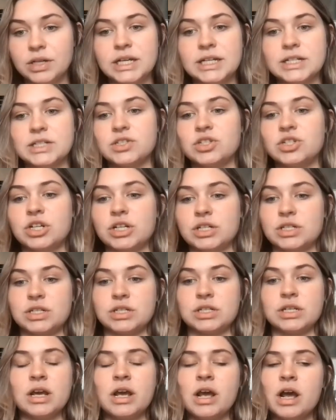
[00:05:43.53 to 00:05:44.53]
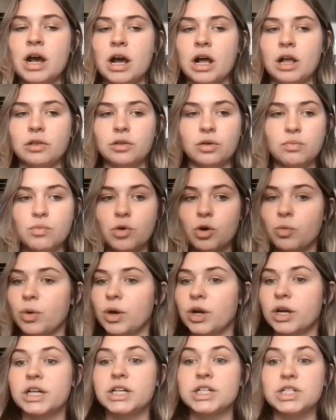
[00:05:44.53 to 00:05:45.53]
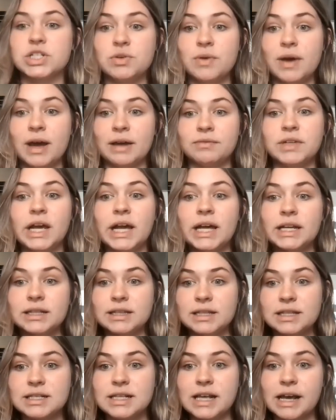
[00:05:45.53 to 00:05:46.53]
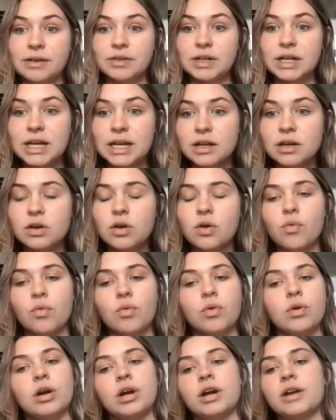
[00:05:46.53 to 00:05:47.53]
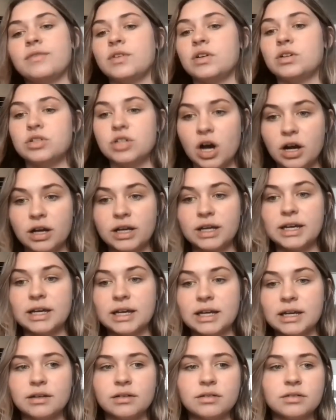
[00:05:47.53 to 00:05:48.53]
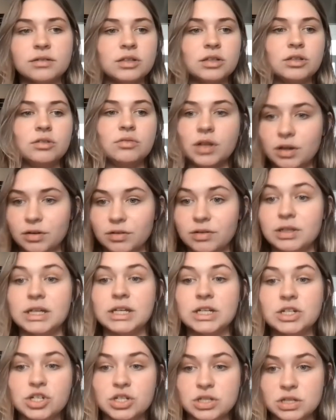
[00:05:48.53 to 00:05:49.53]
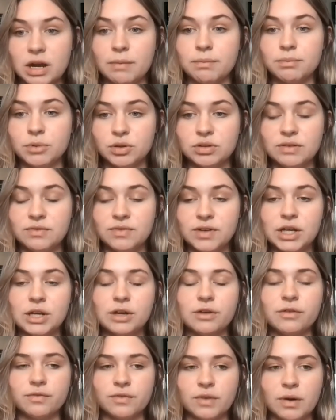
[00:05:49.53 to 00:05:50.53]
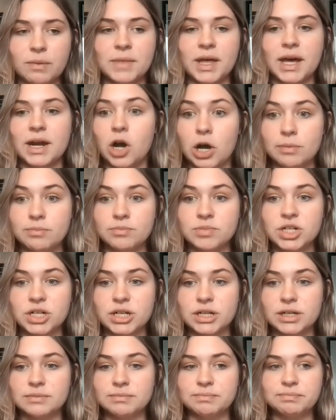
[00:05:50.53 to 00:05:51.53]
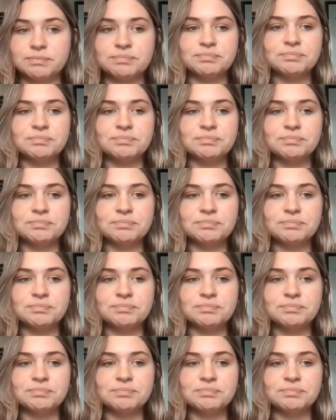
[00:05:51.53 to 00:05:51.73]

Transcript: It's just a little more work because you have to edit the sound in, or if you're talking, you literally can just upload the video from that option.